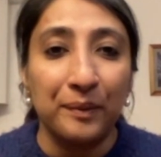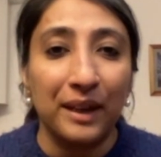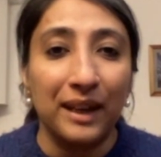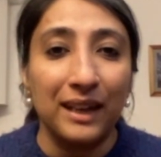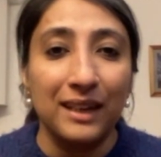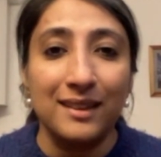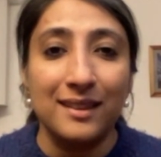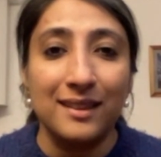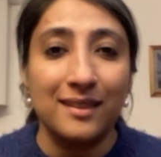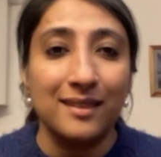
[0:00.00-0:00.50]

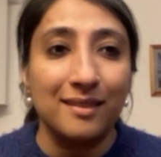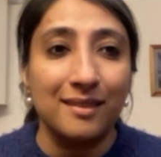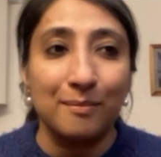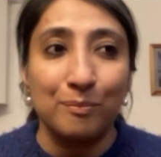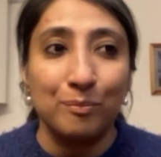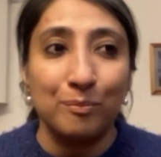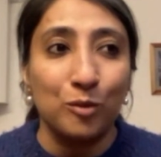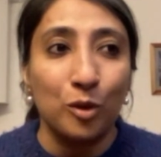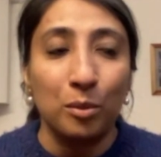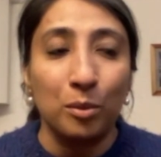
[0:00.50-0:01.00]
It's
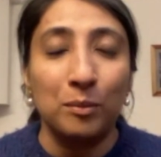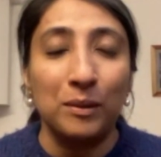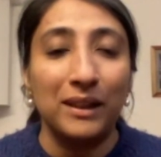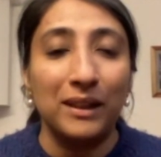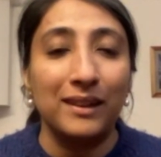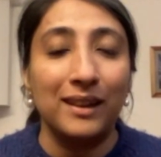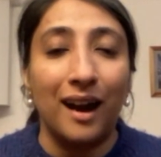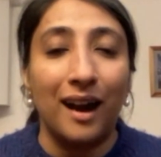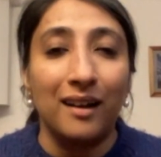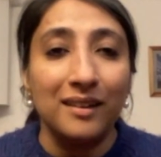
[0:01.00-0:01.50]
probably
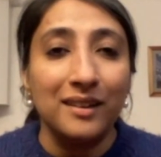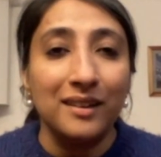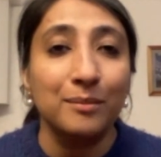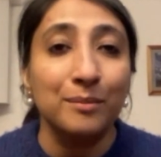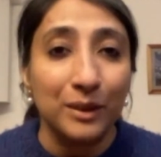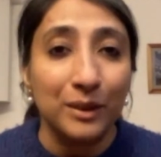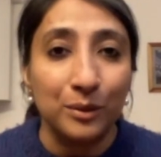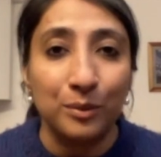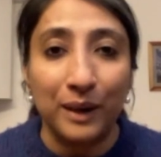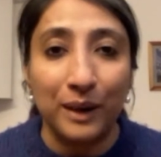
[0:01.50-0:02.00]
the
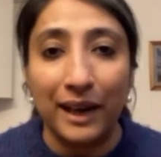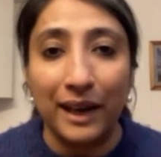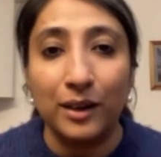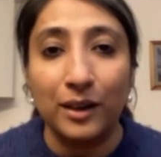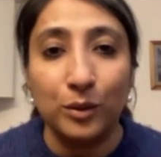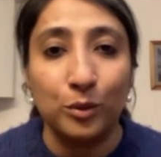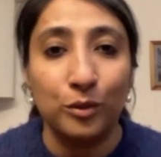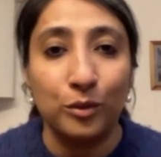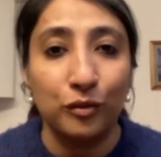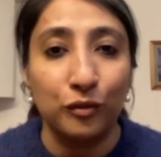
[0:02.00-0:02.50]
ultimate way
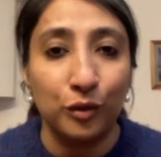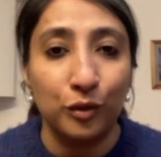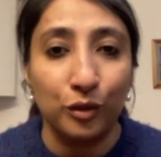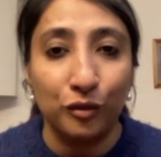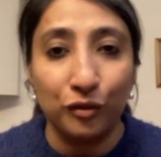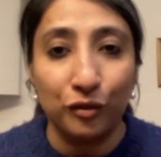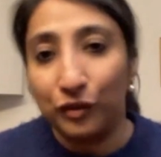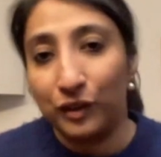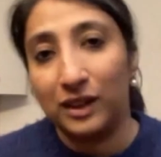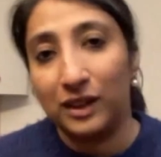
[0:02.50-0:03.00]
to
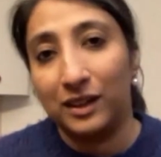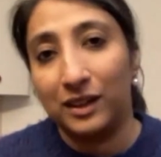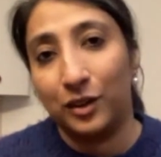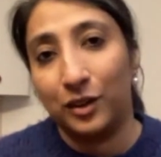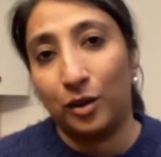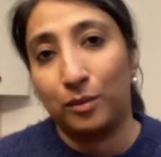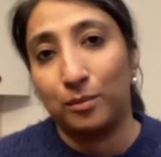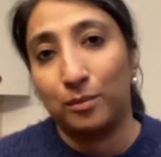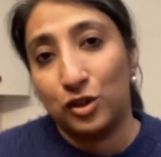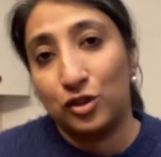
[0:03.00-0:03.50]
fulfill
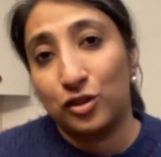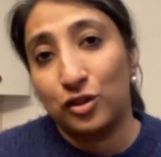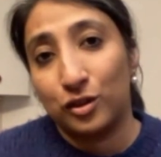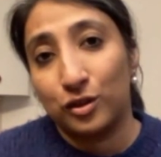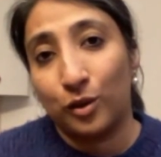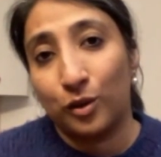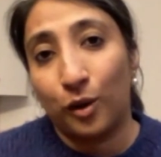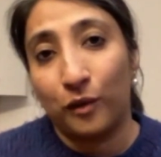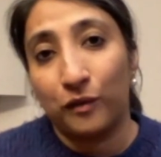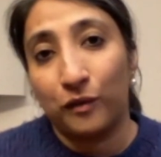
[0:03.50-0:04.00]
your
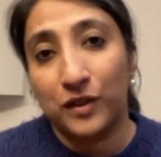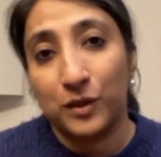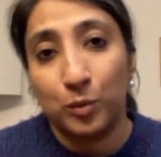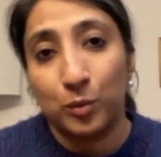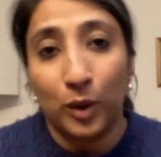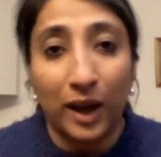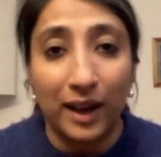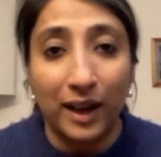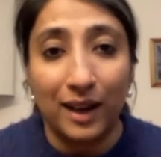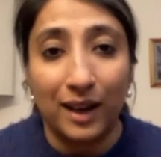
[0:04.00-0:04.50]
mission of
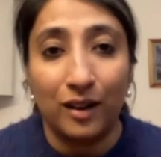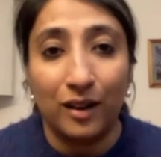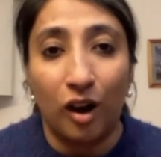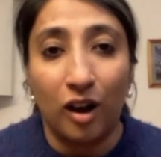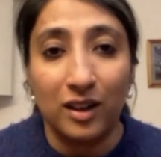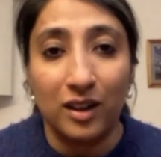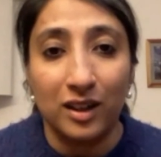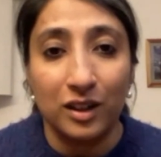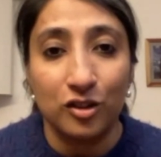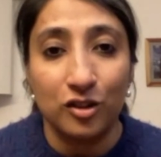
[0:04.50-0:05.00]
spreading
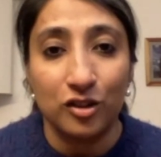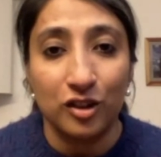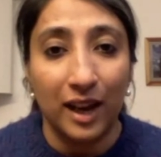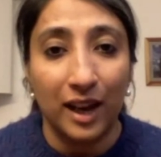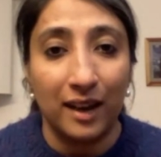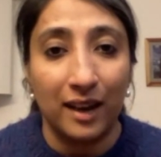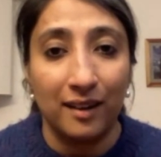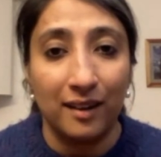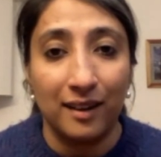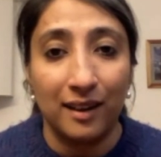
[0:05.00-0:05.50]
knowledge
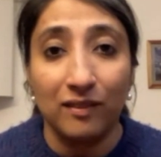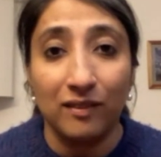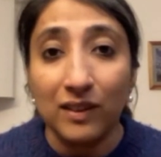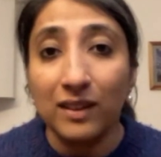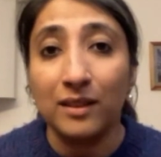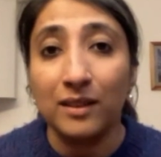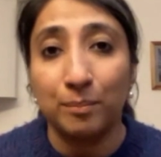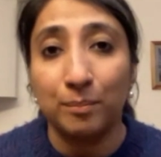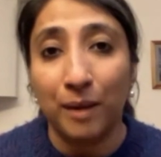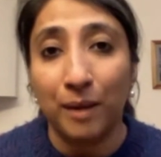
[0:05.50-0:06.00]
and
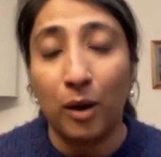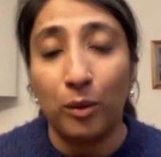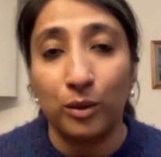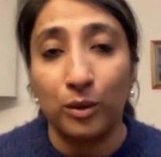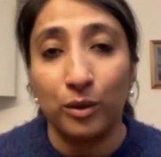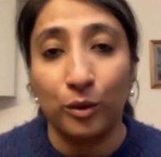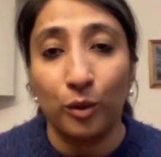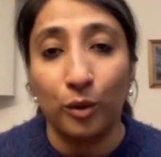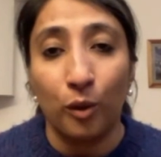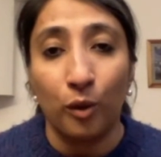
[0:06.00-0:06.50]
giving the
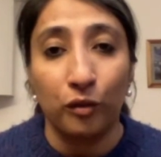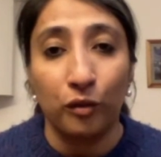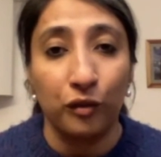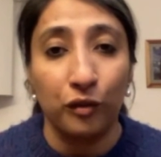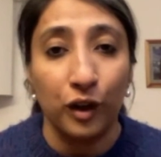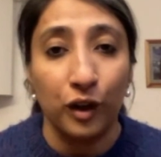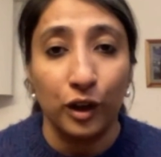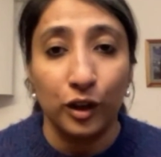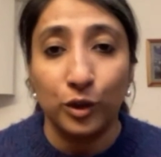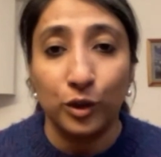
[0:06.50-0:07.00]
power of
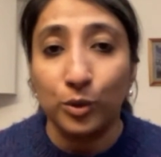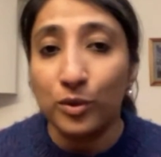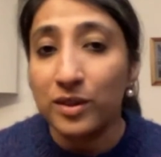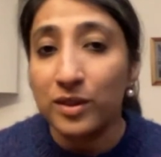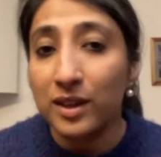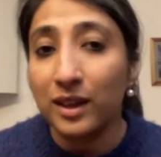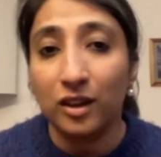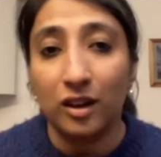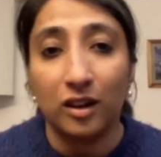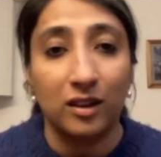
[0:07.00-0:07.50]

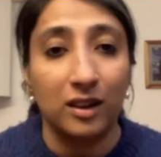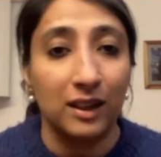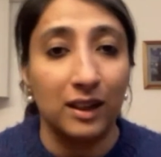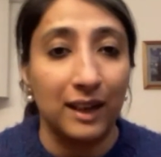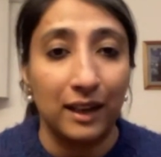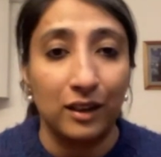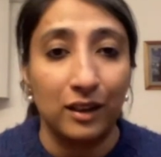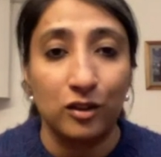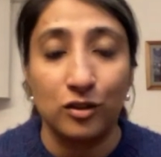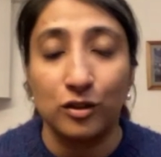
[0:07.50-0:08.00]
using your
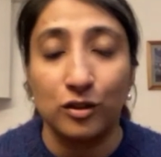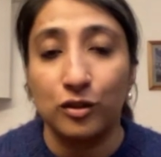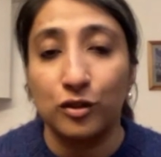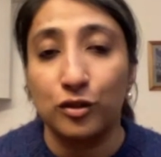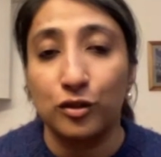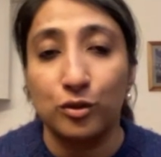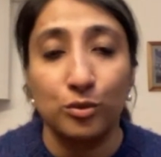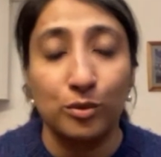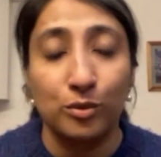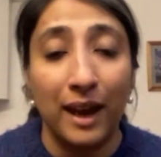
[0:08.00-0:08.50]
collections
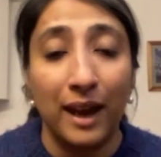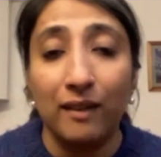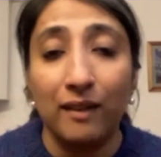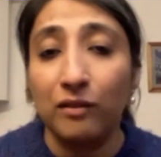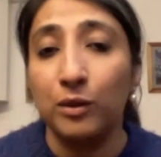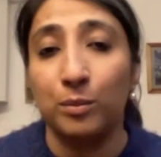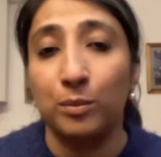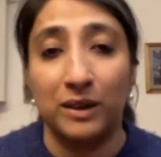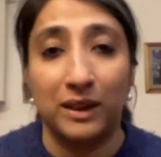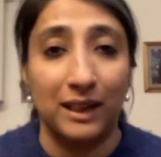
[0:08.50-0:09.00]
to
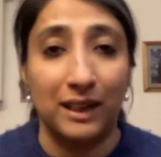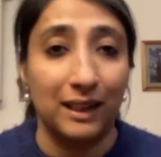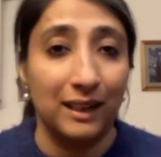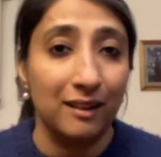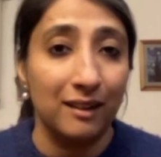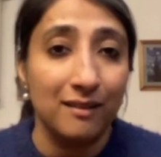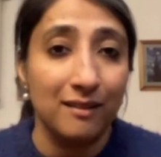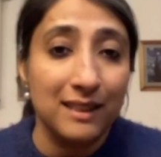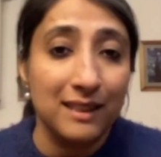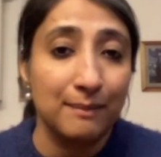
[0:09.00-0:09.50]
everybody,
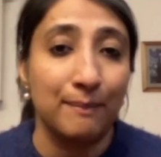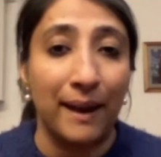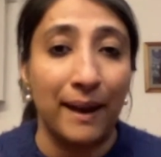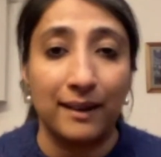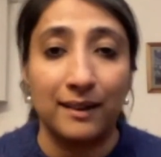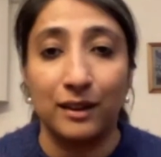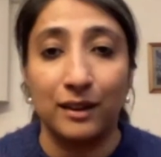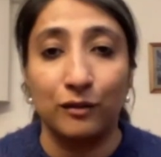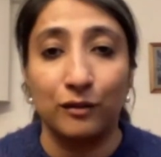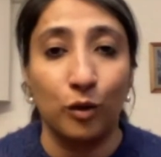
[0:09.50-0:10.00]

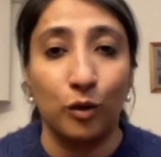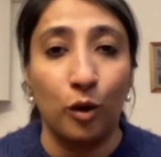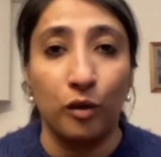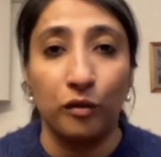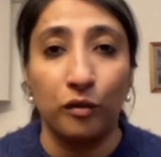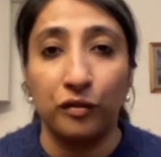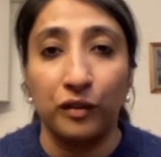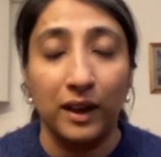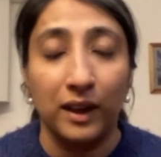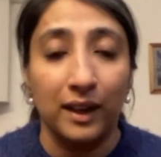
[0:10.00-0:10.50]
irrespective of
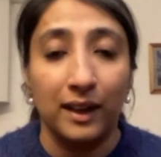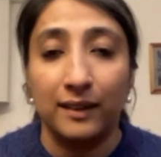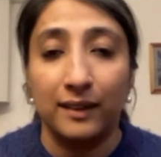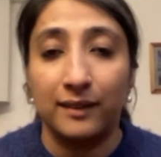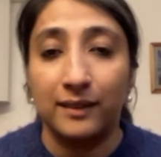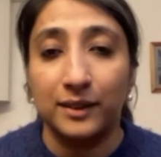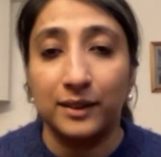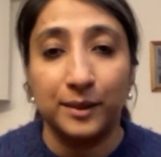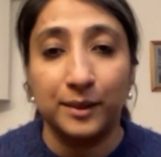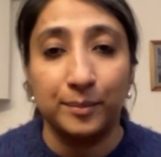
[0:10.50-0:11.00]

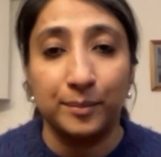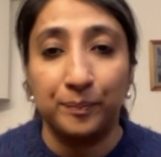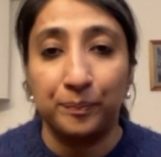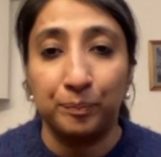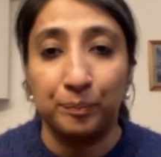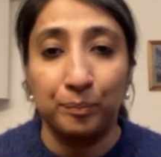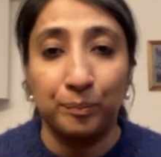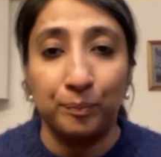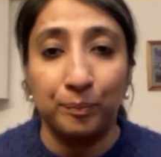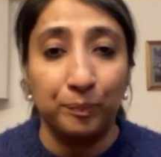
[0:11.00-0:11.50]

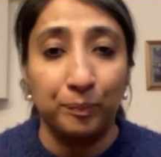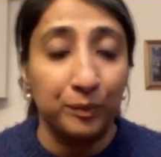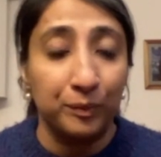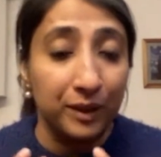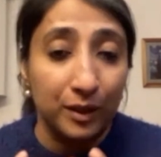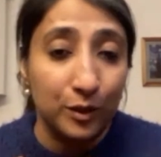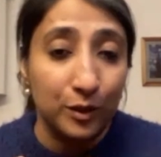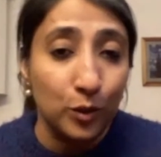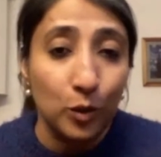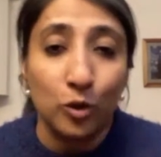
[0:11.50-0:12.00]

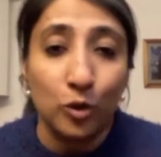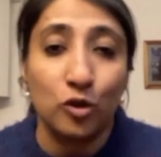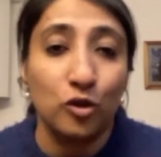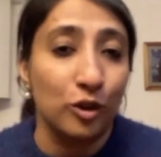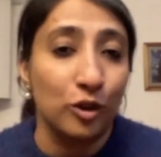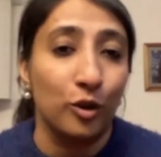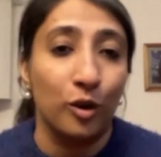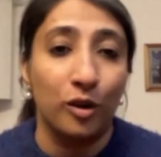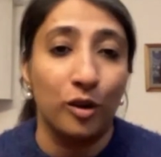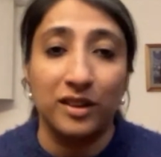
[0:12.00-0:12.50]
the
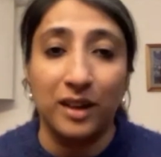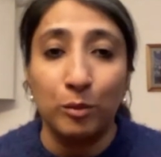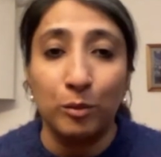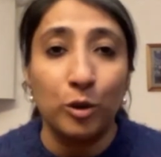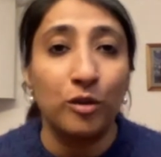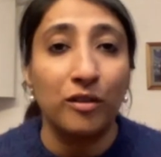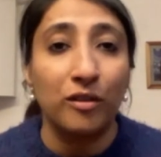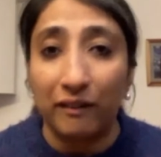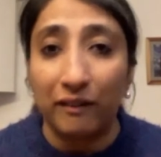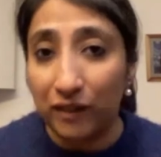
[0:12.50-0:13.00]
social or
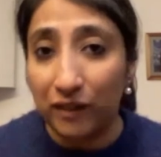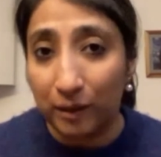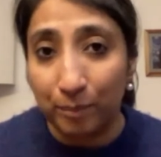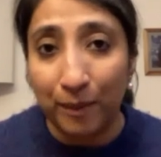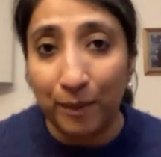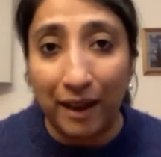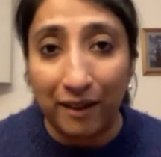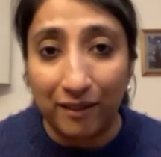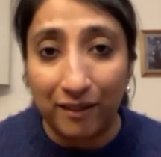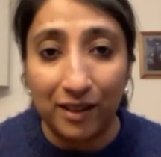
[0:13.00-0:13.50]
demographic
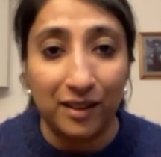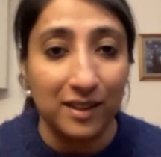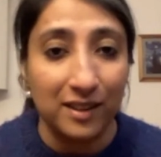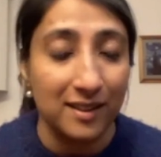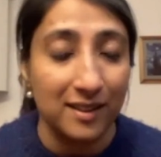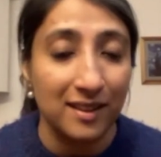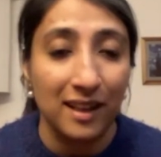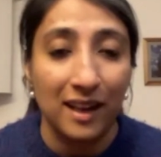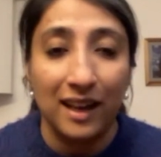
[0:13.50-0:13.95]
barriers.